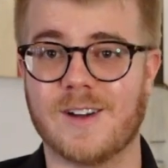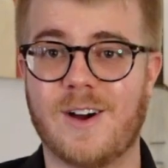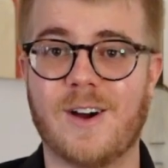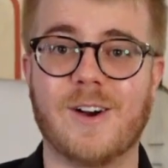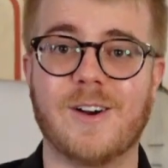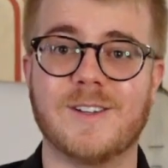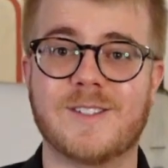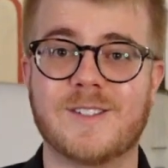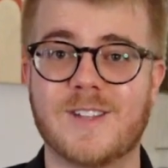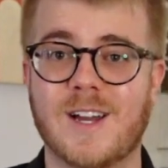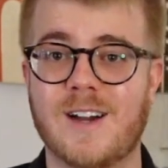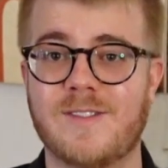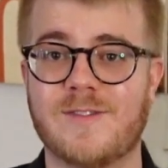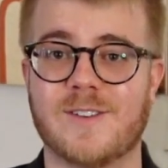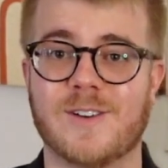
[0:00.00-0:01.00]
hard
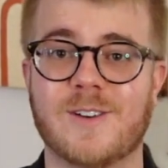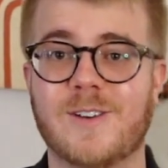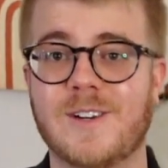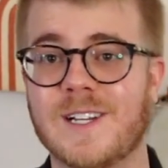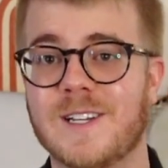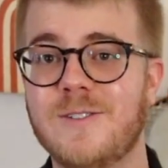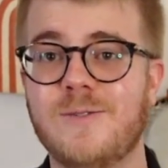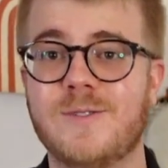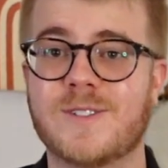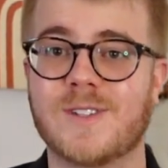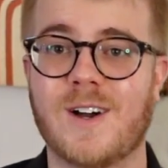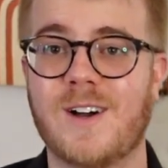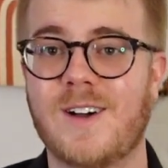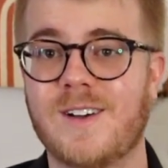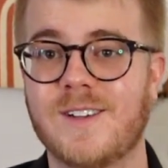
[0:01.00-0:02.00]
stuff or learning new
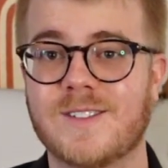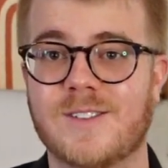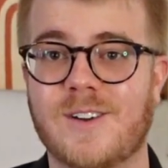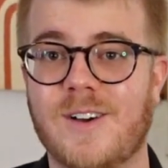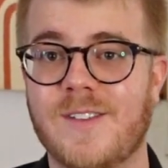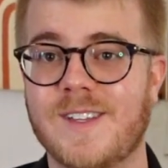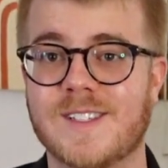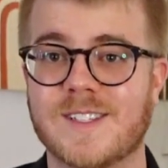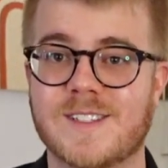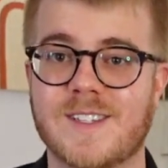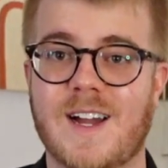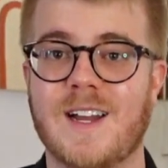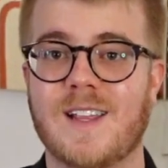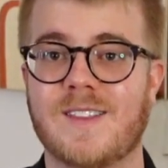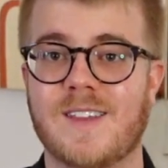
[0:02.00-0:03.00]
songs or all these
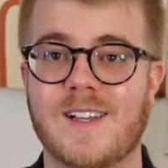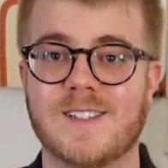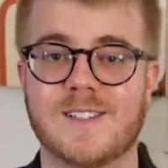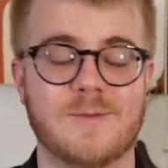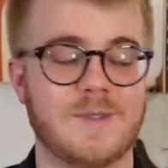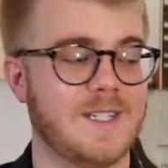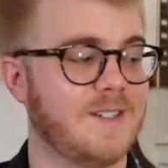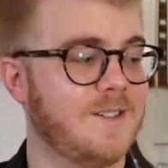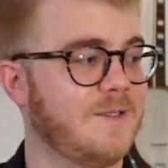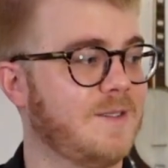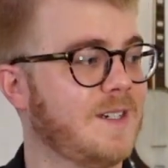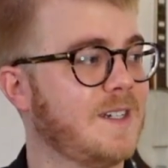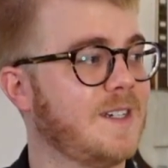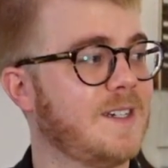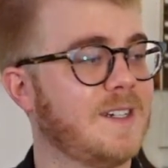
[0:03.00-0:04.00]
exciting things that we do.
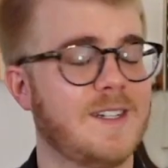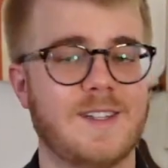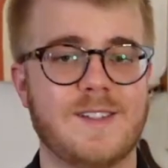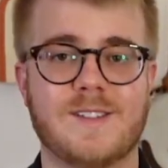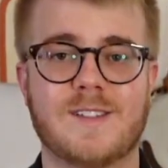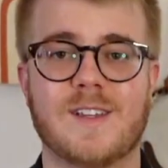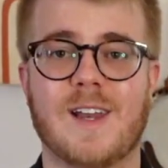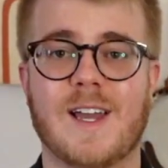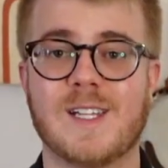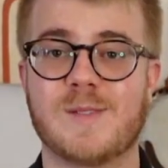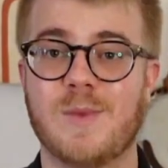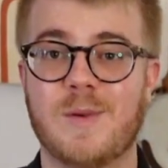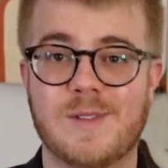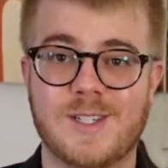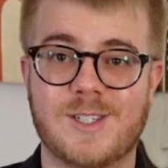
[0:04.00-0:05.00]
This is a nice
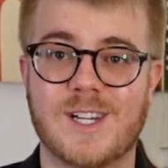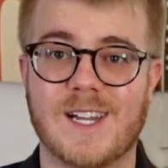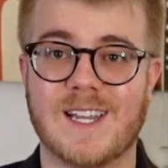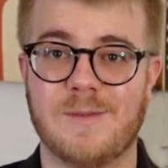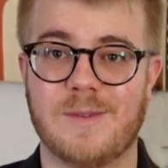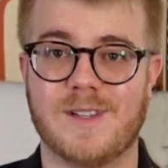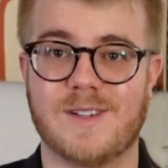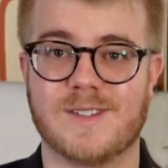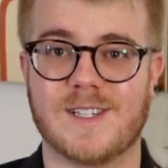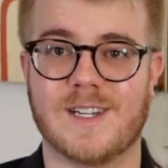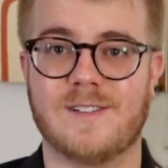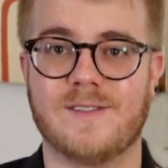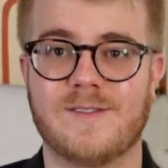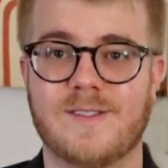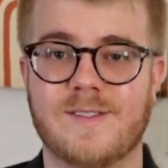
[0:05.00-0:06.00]
moment to check in with
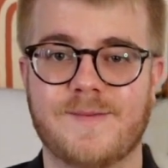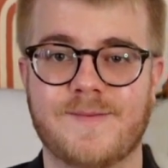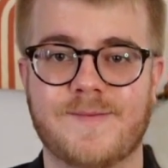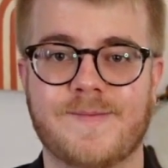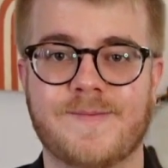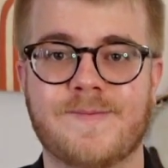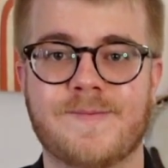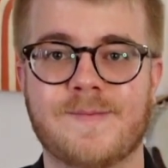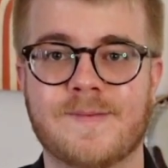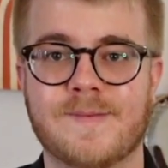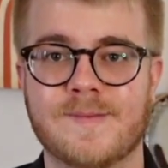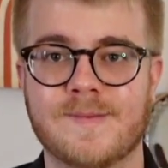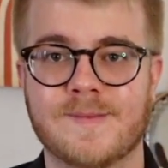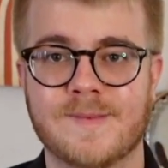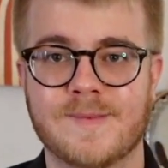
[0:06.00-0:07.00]
yourself.
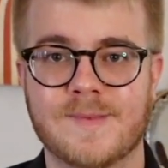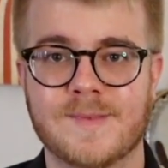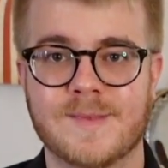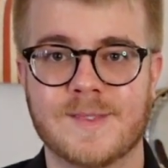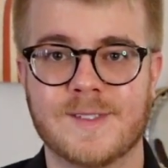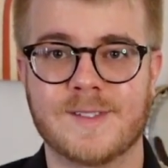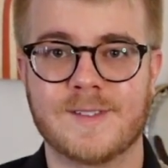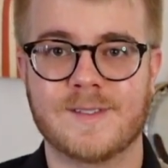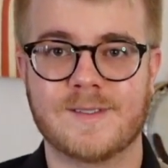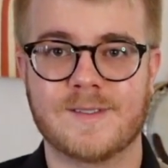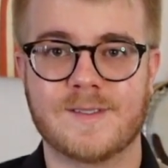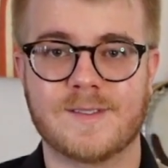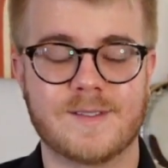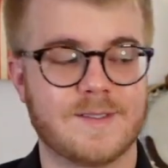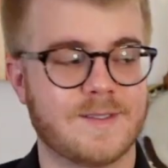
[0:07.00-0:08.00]
So
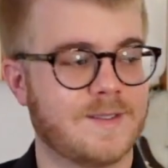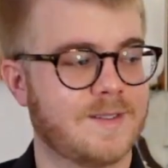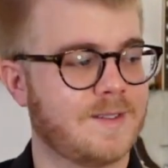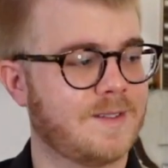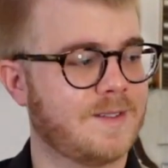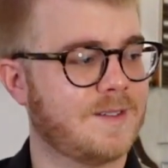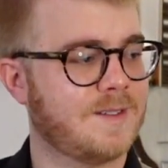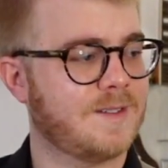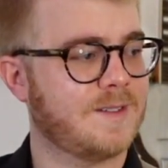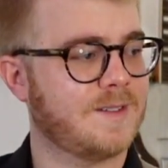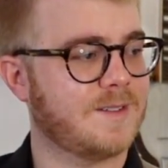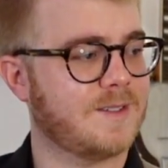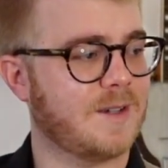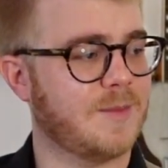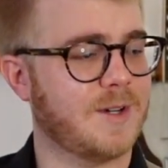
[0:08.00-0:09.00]

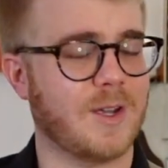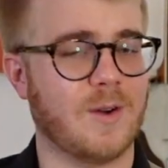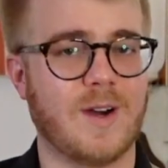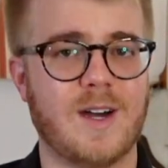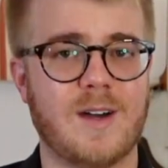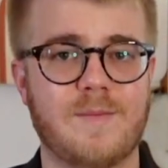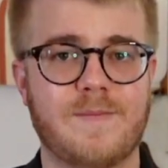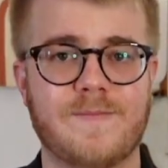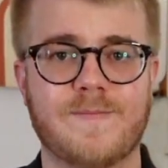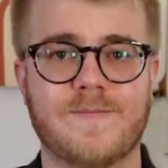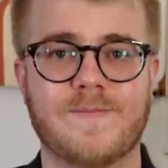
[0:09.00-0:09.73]
I'm going to go up.